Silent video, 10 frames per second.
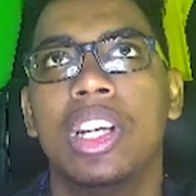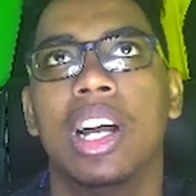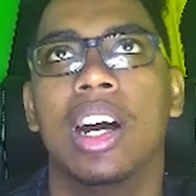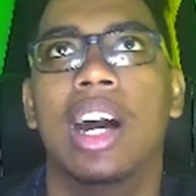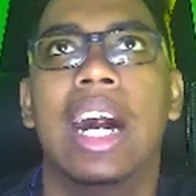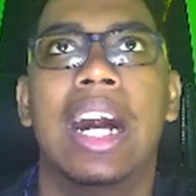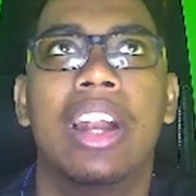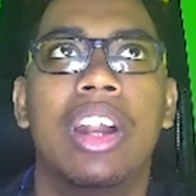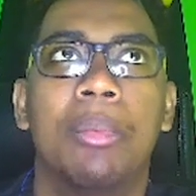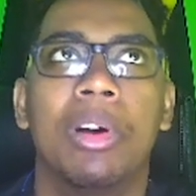uh,
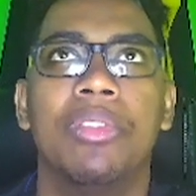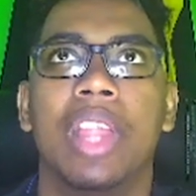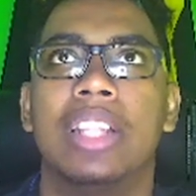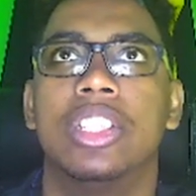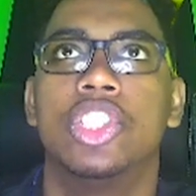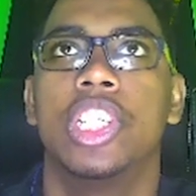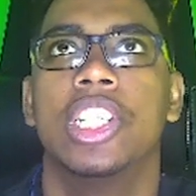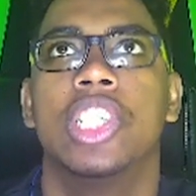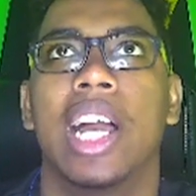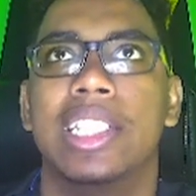R above that to
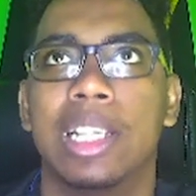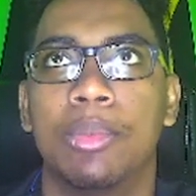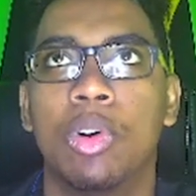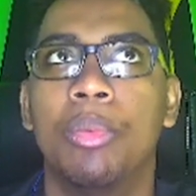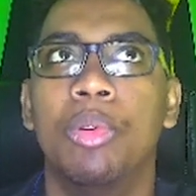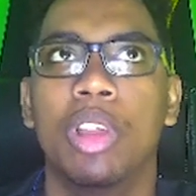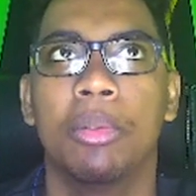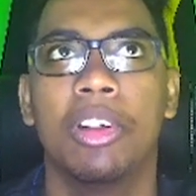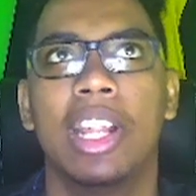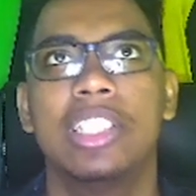change item or
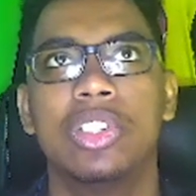Pokemon, right?